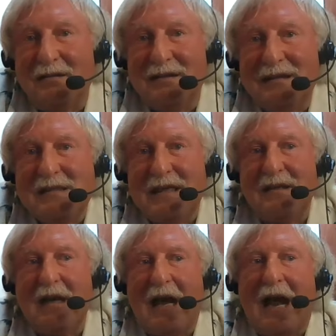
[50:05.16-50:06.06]
is that
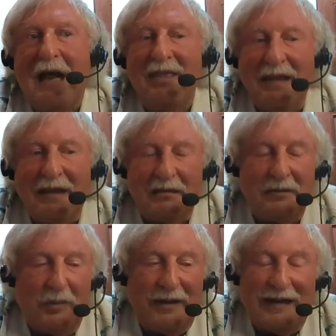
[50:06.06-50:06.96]
I think, in
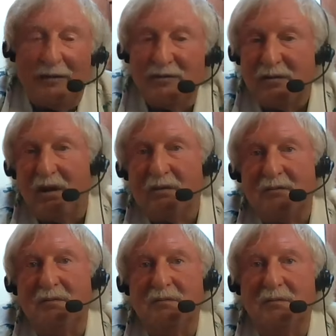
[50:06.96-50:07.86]
the way that I was
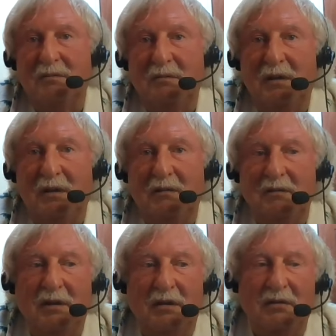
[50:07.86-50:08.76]
taught,
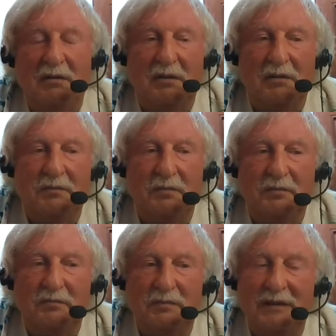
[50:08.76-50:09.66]
and
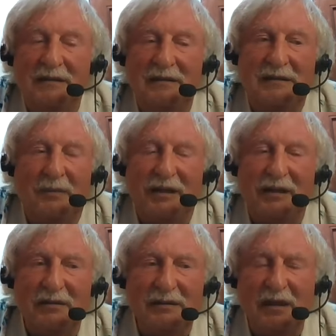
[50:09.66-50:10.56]
in the
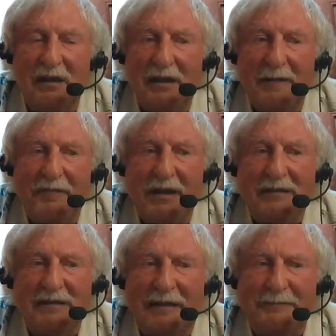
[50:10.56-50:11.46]
seminaries,
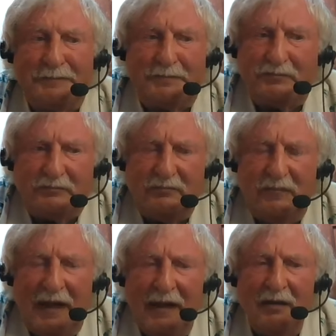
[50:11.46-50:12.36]
is that,
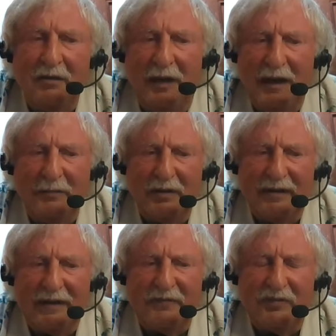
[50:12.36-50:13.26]
and in the Bible,
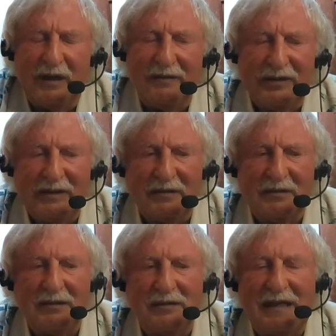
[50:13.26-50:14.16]
that for every
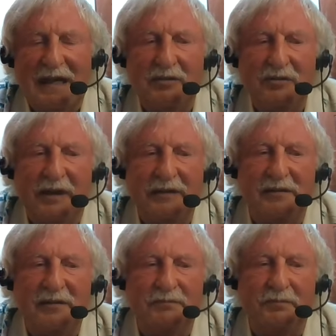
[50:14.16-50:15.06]
illness, God
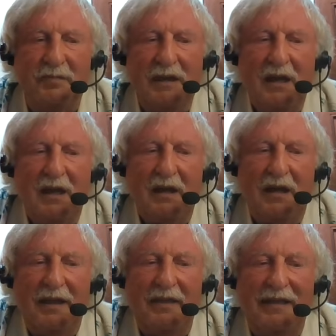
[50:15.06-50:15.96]
creates
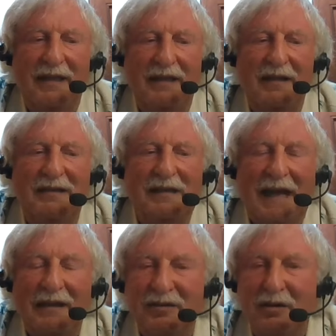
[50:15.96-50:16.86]
the
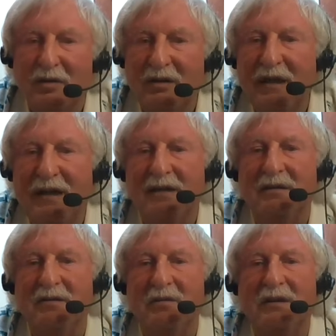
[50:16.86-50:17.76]
antidote and the healing
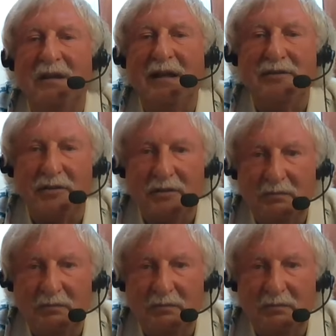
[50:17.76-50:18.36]
to it in nature.